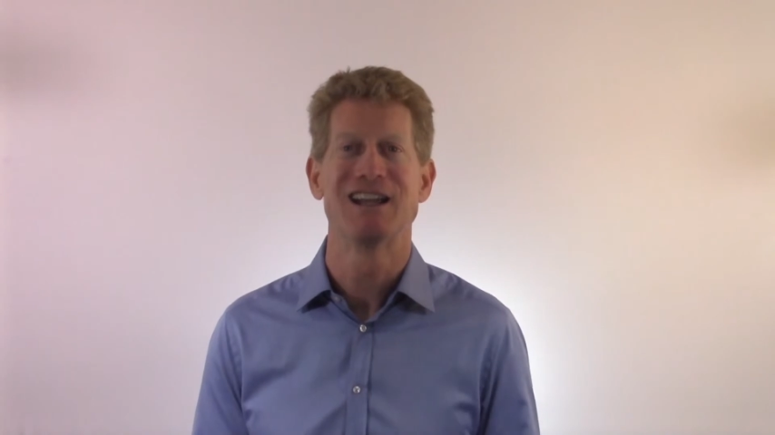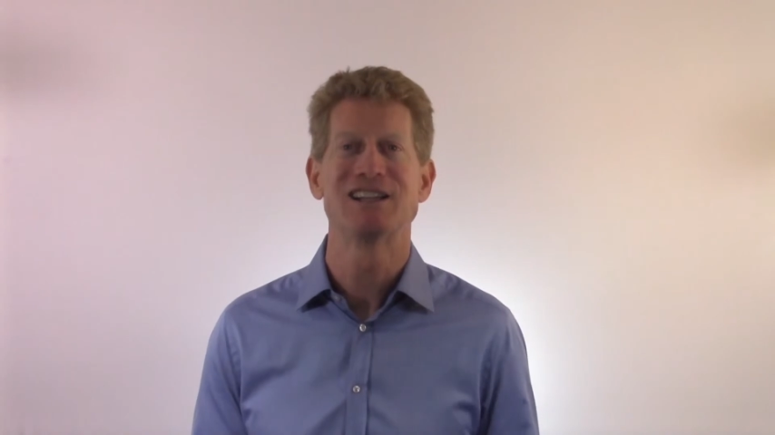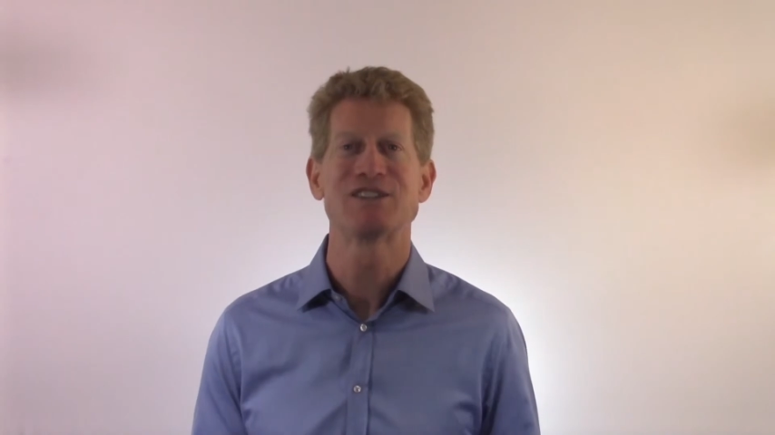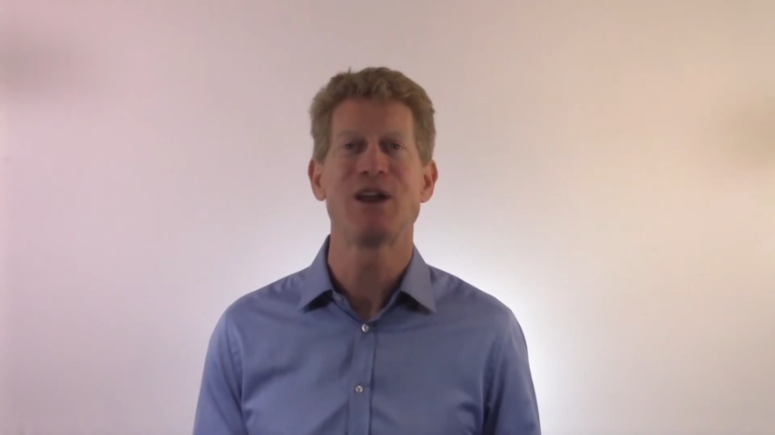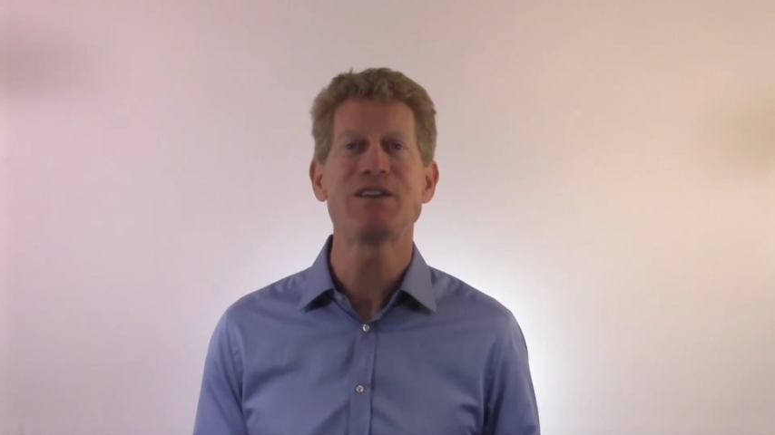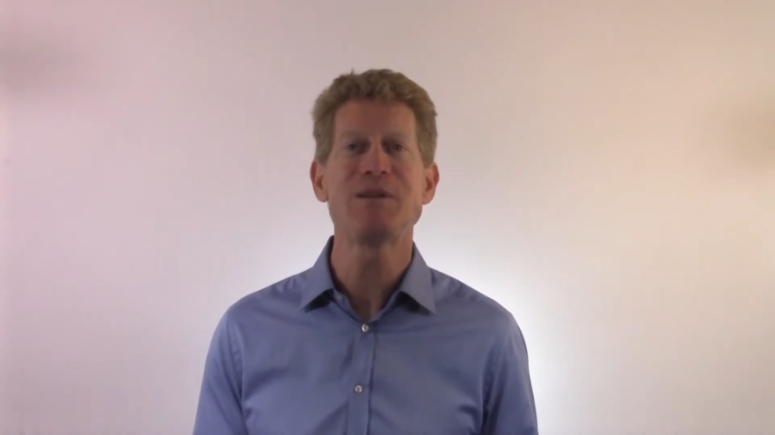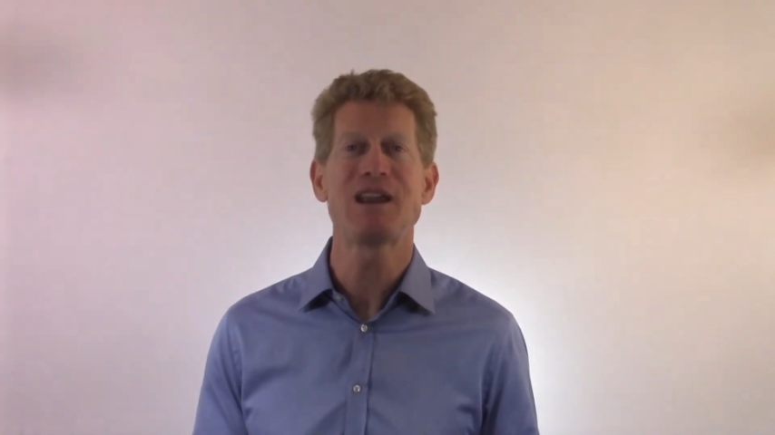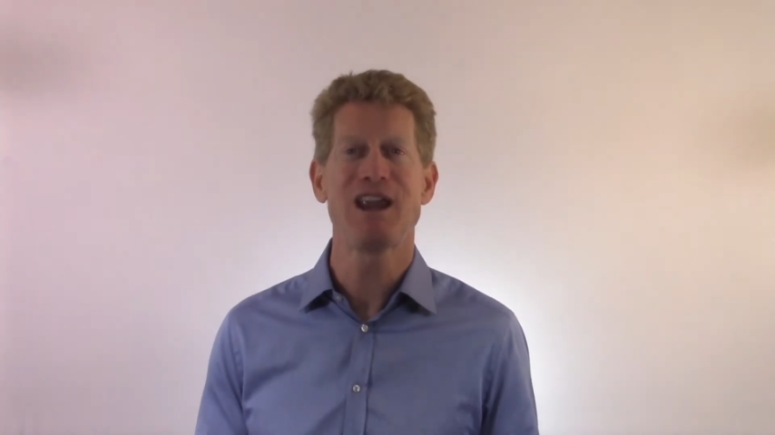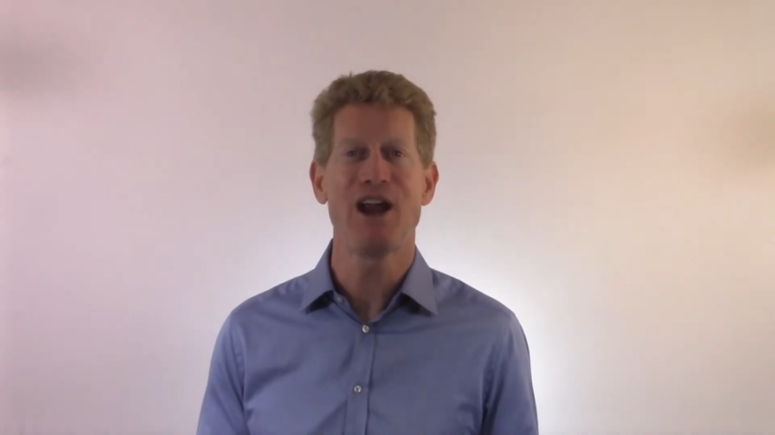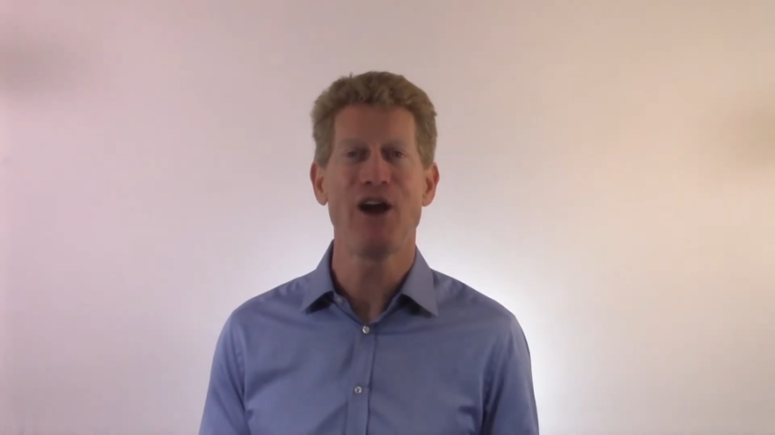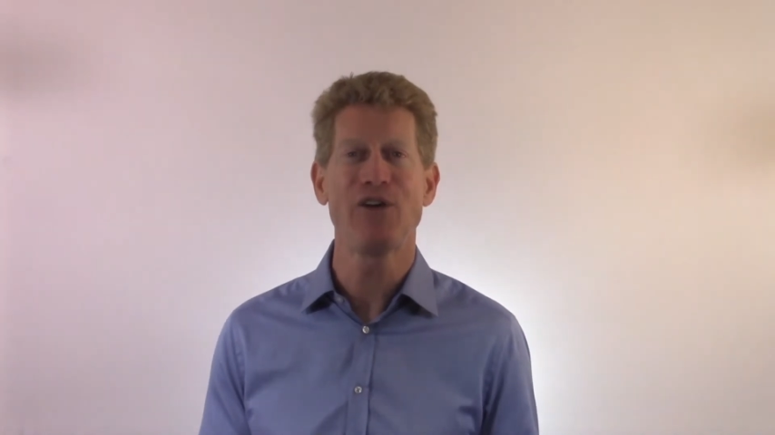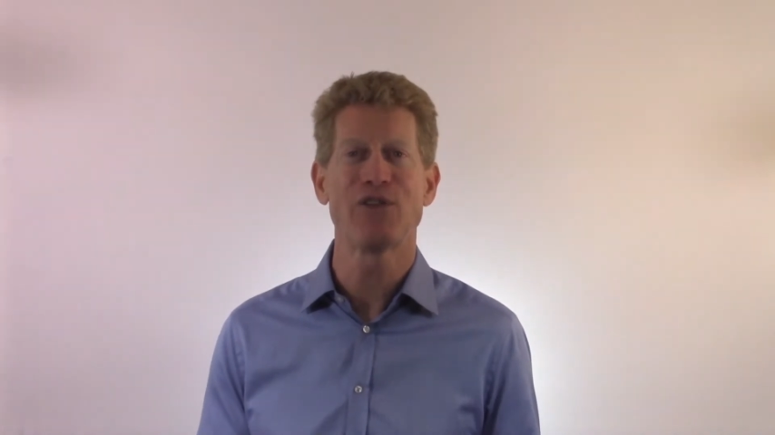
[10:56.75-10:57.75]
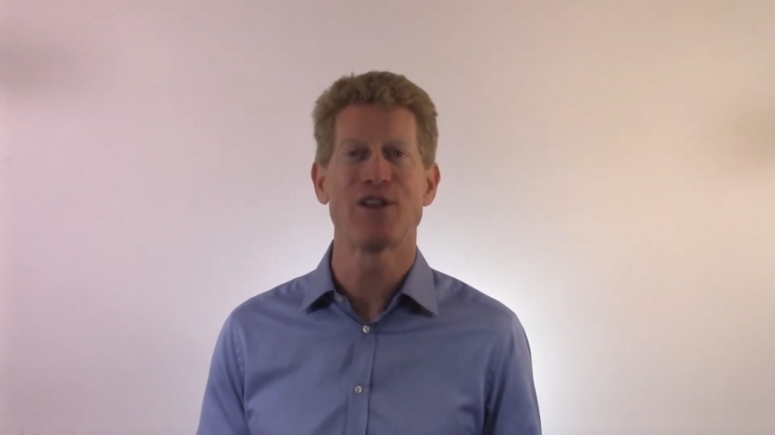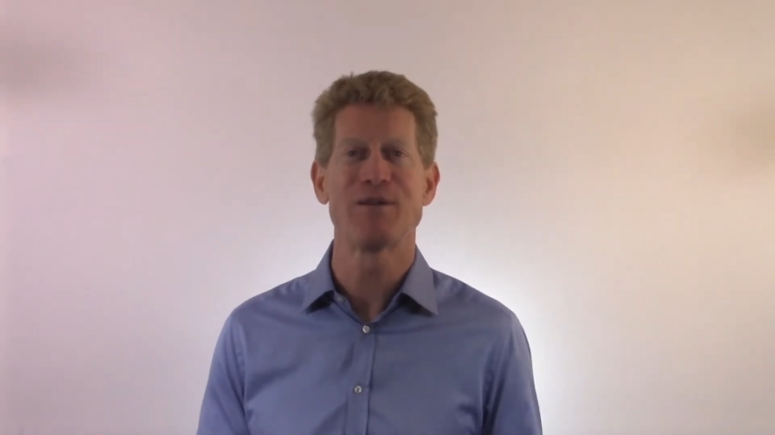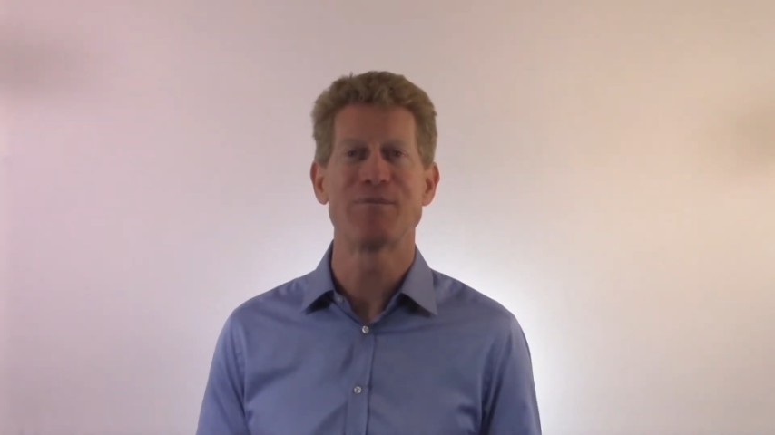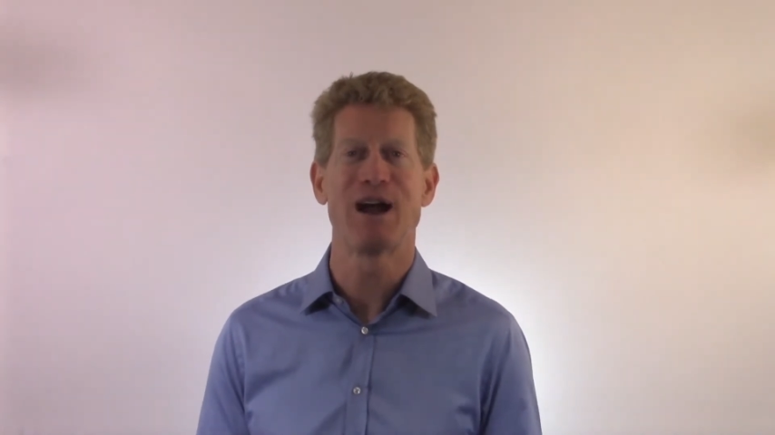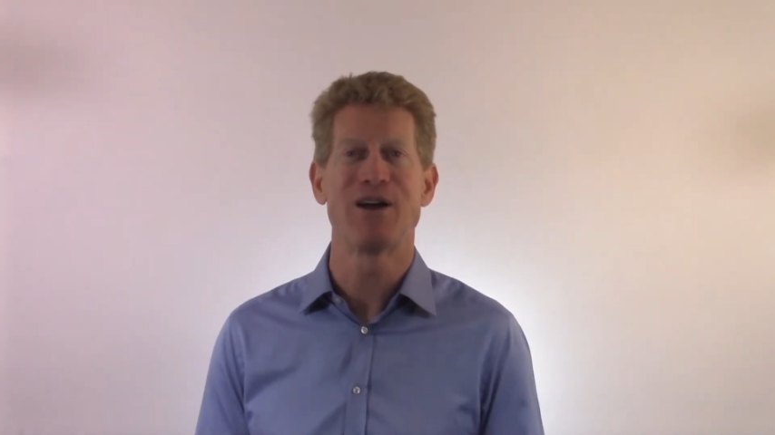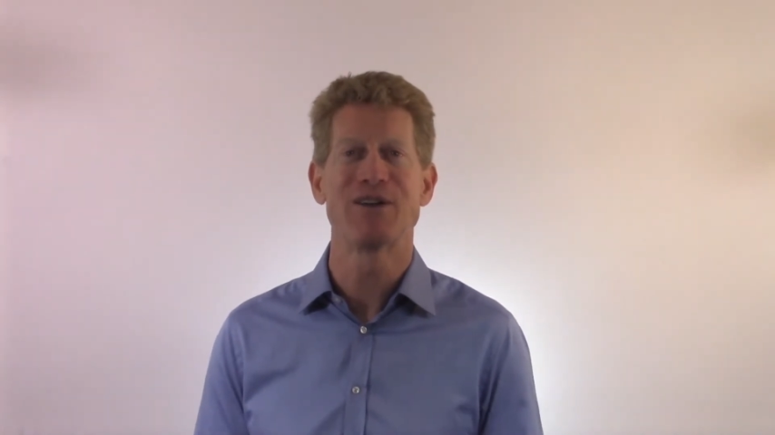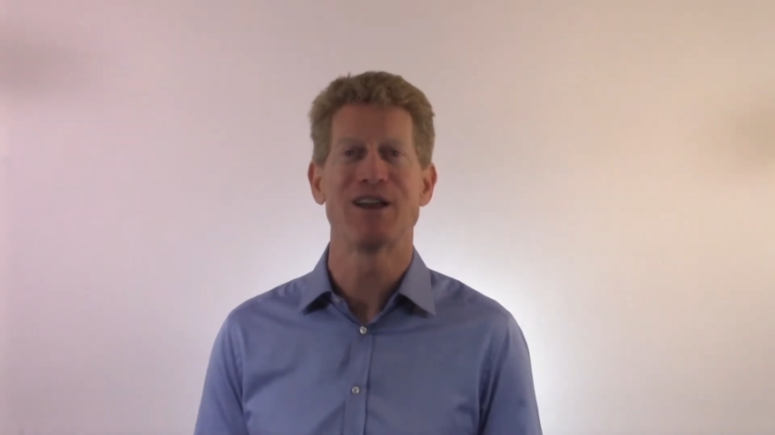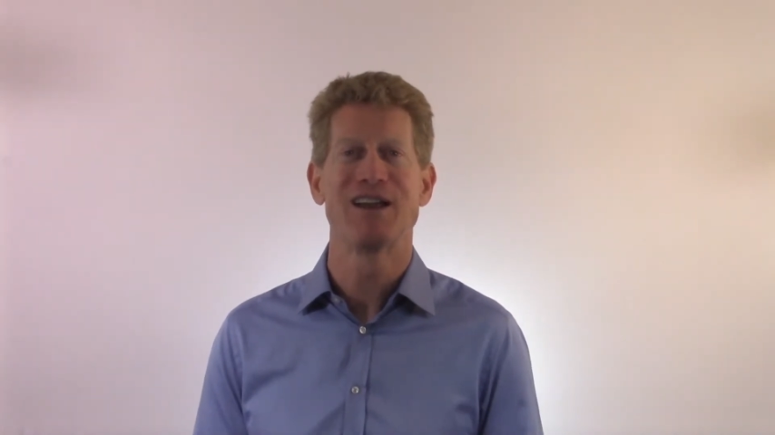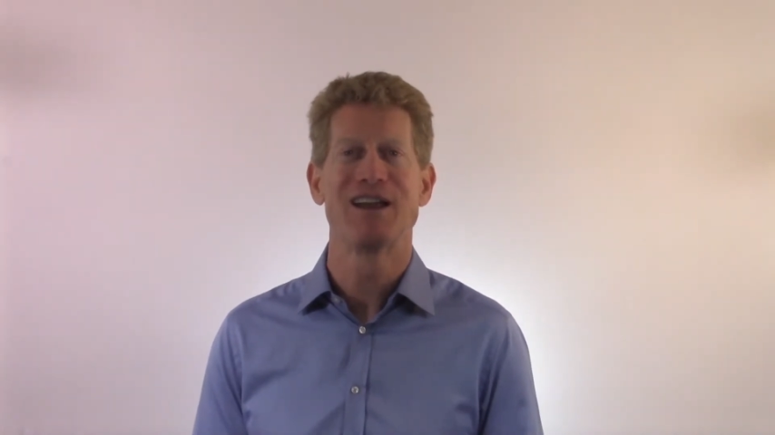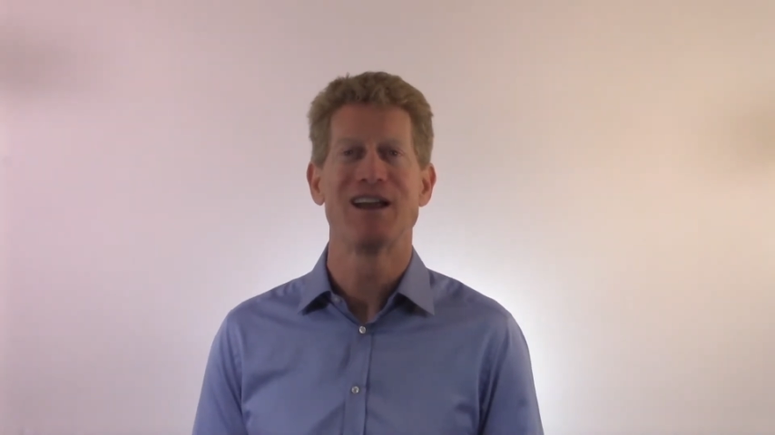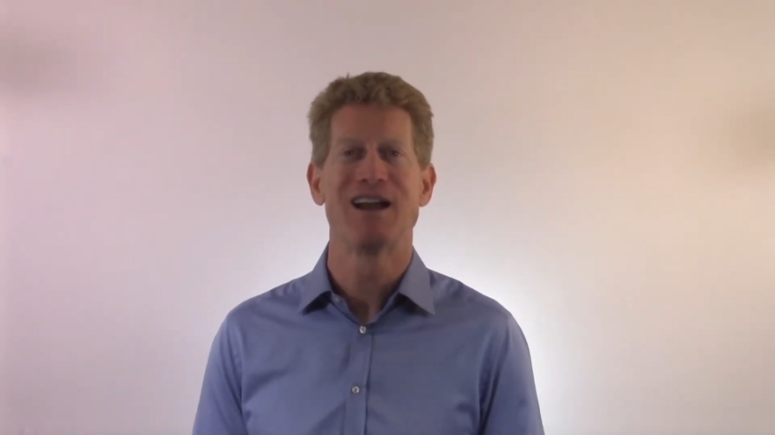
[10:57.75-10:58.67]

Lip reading: So we have to be careful about